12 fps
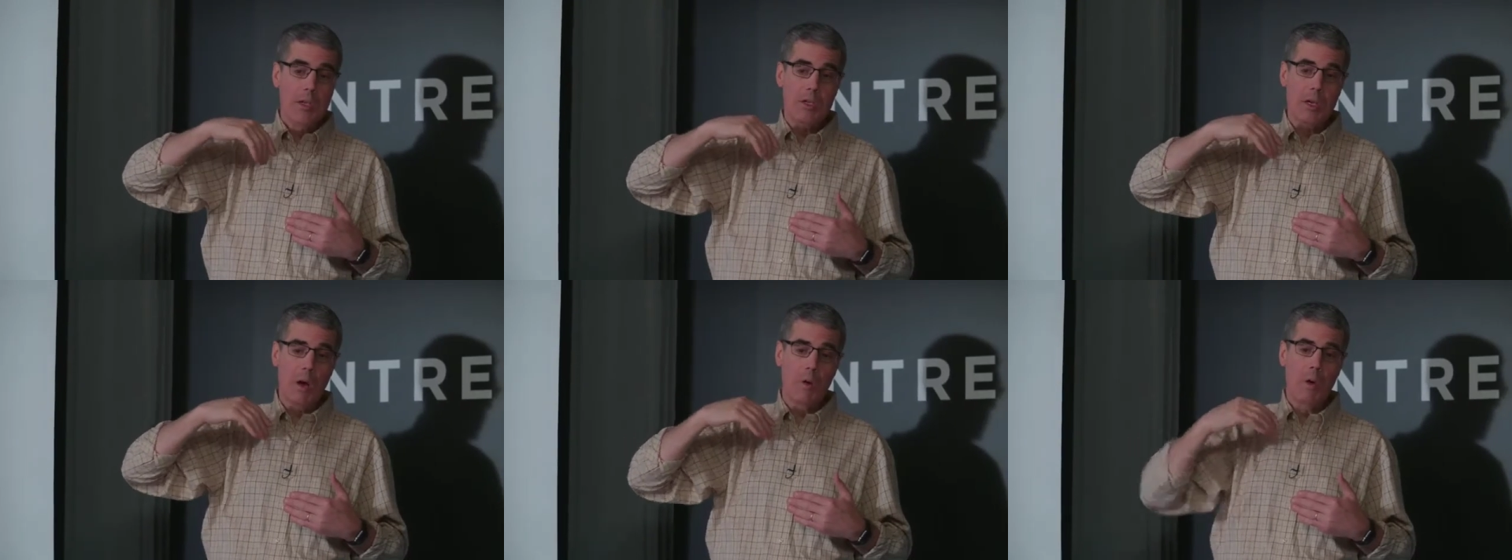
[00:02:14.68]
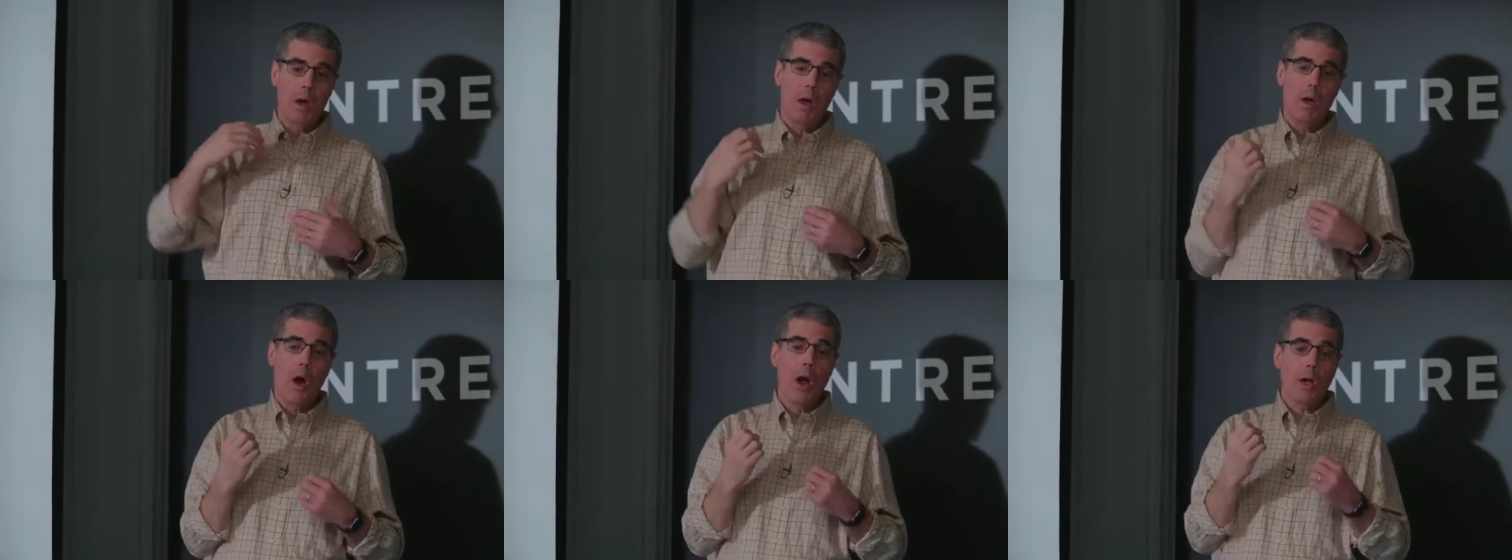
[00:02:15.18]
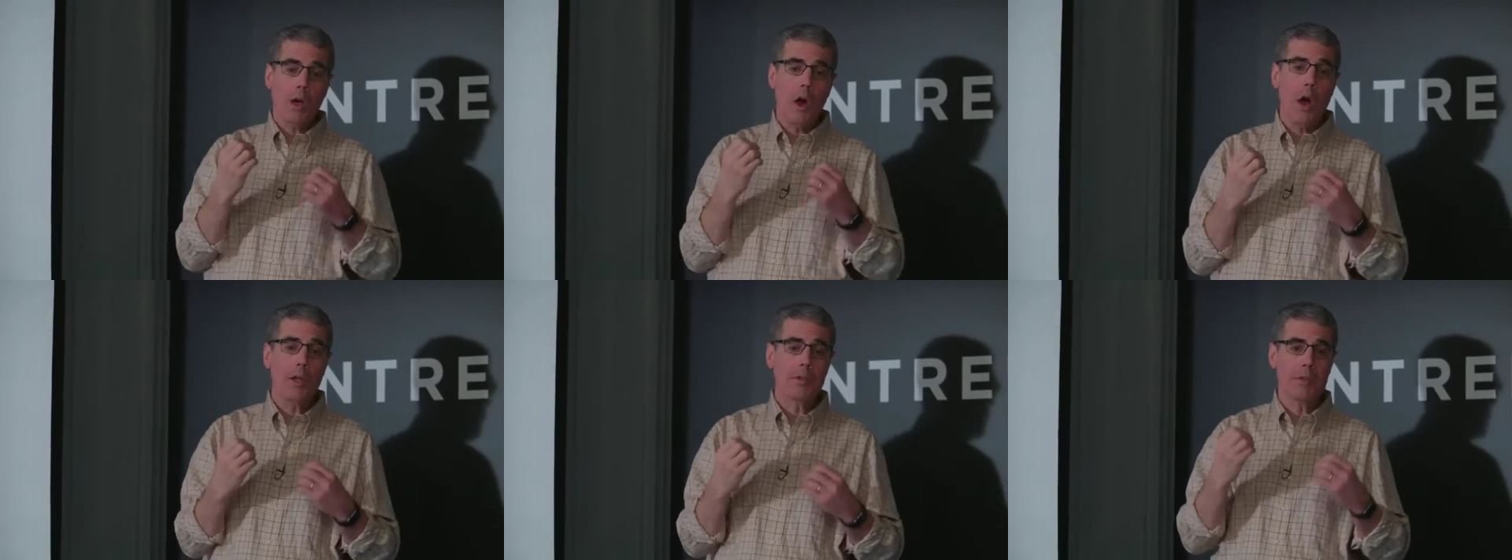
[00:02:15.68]
So our
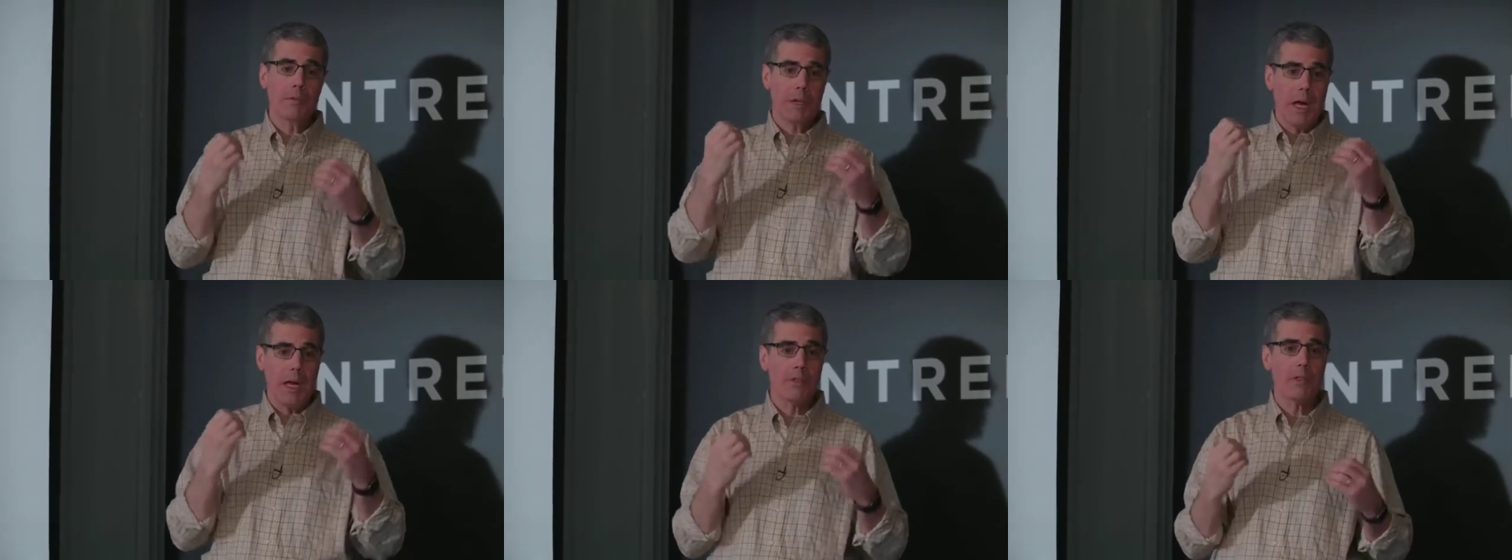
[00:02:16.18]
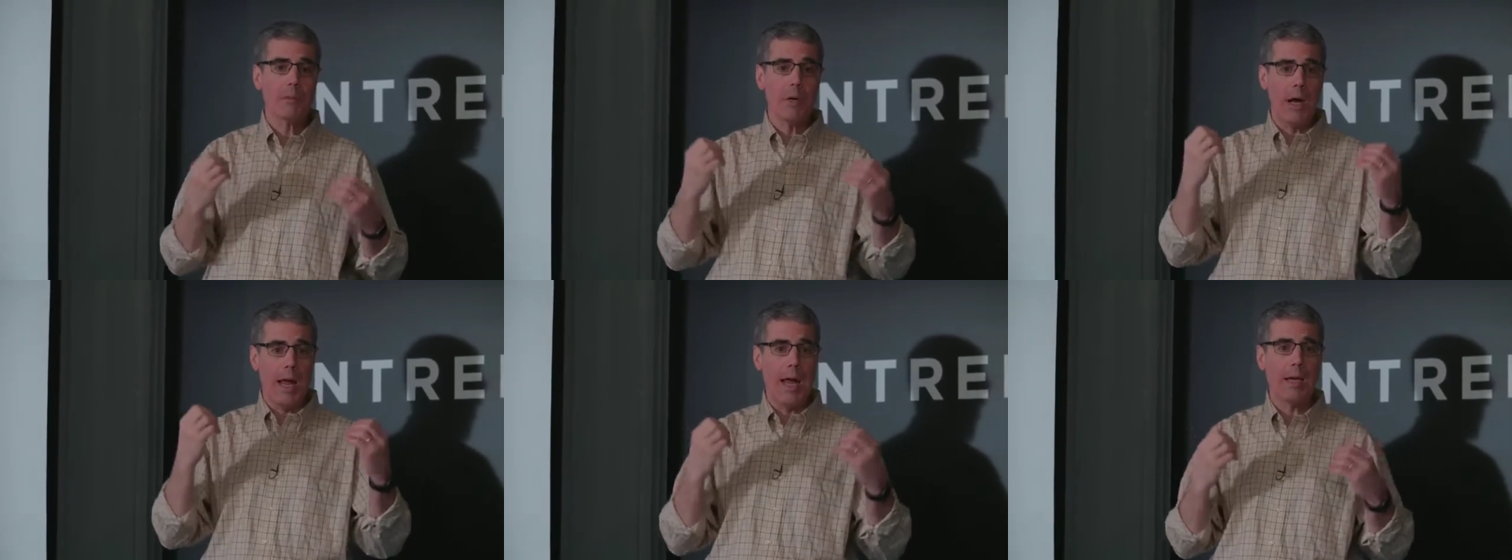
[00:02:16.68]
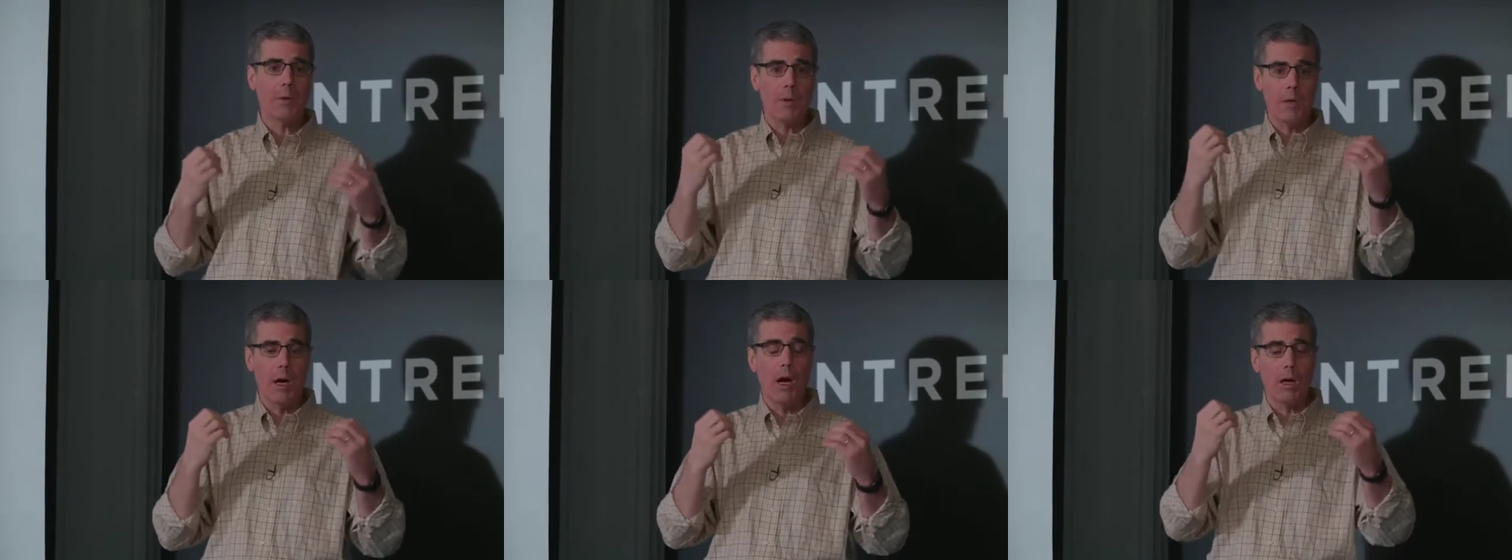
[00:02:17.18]
cost of
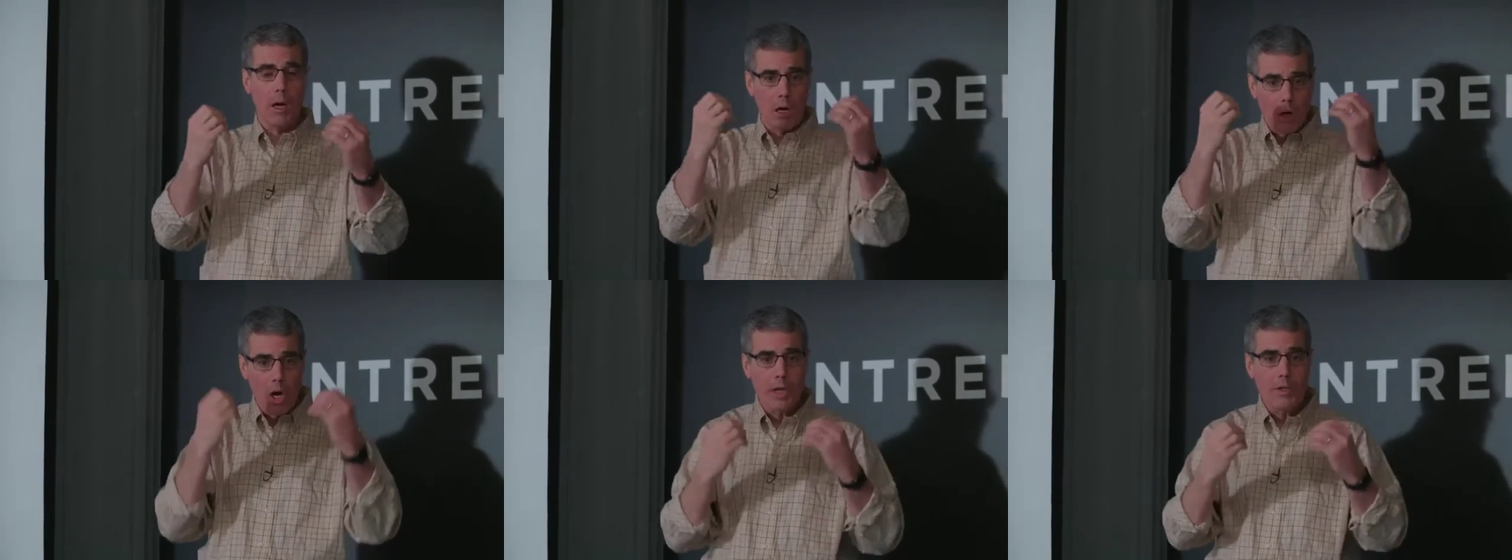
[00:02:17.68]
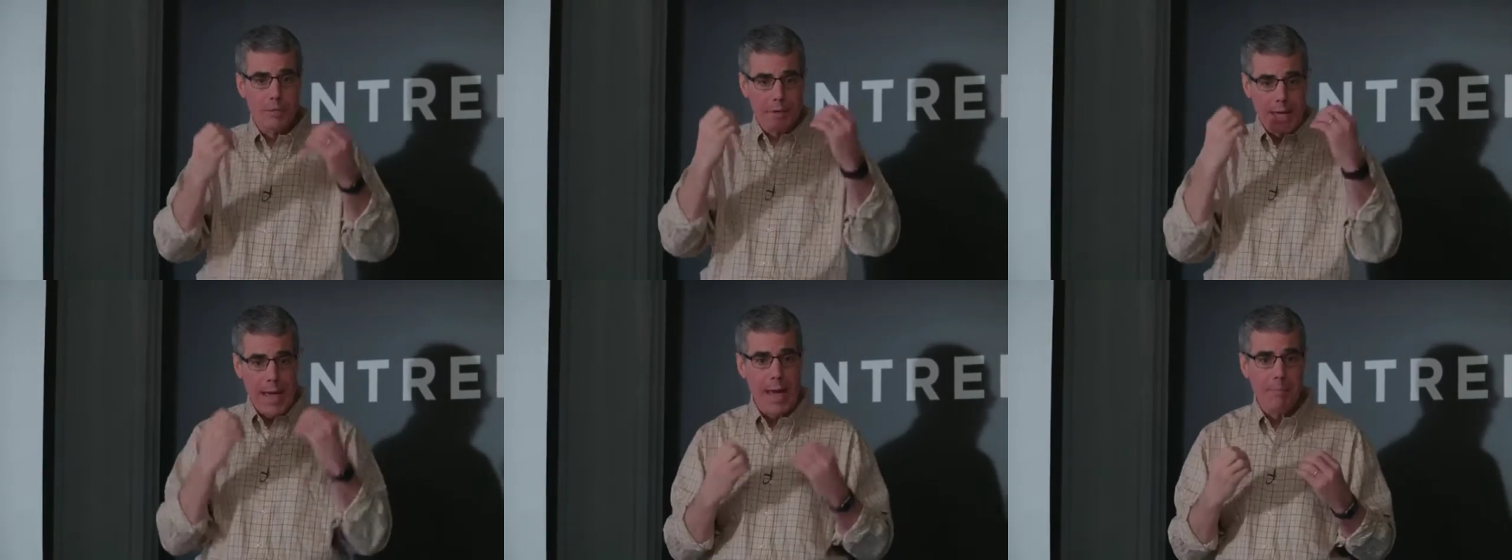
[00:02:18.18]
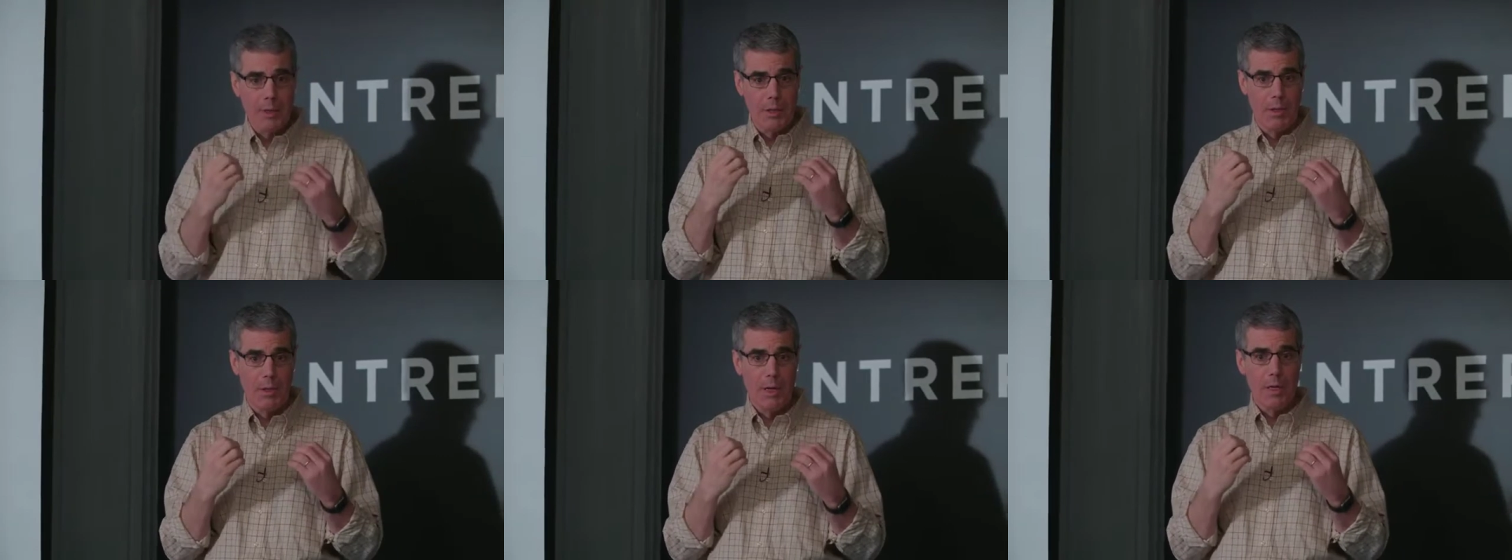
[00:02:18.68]
our cost of
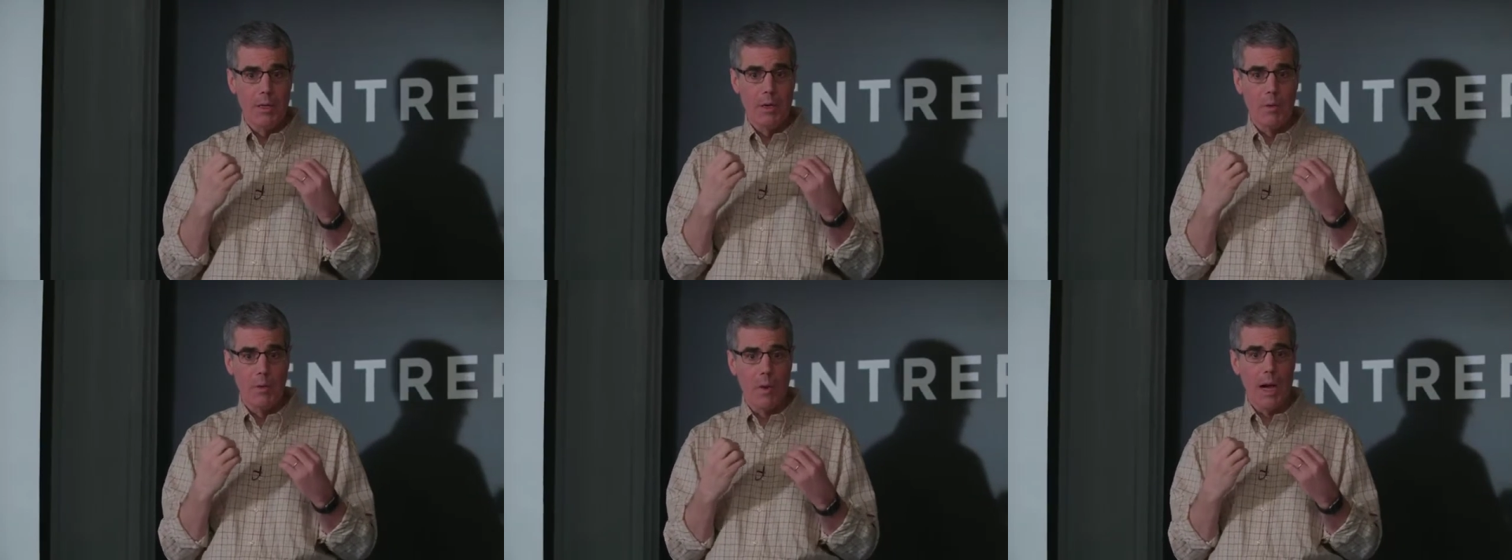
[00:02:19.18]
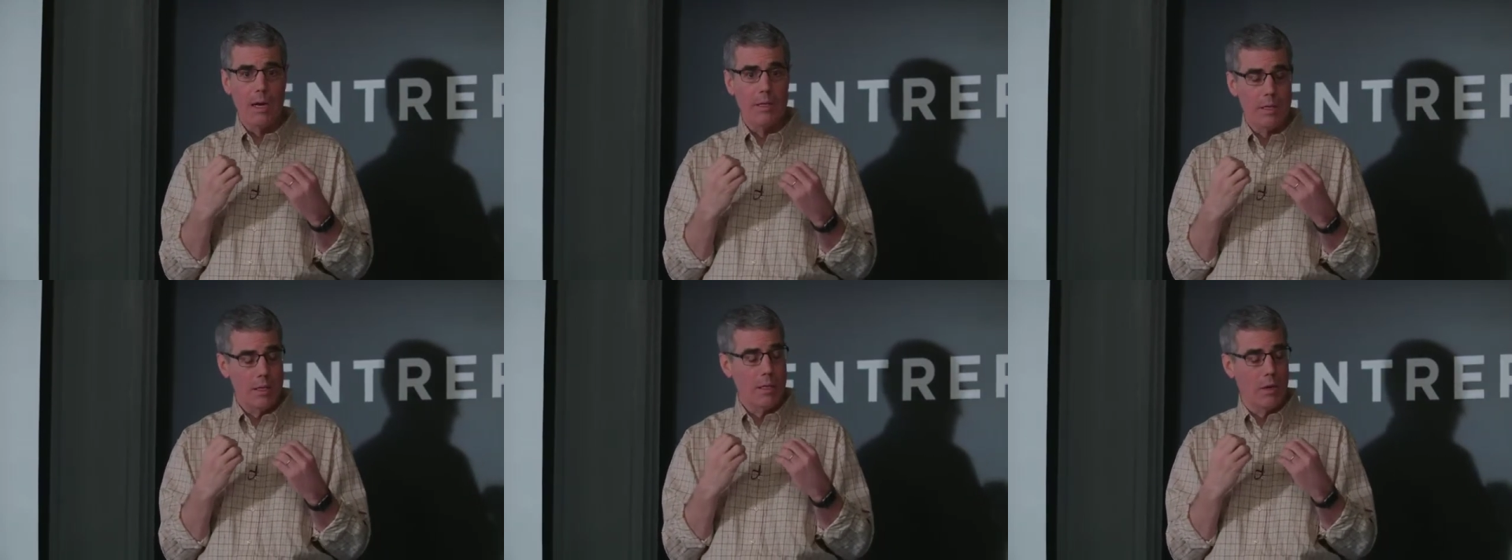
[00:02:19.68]
capital that it requires,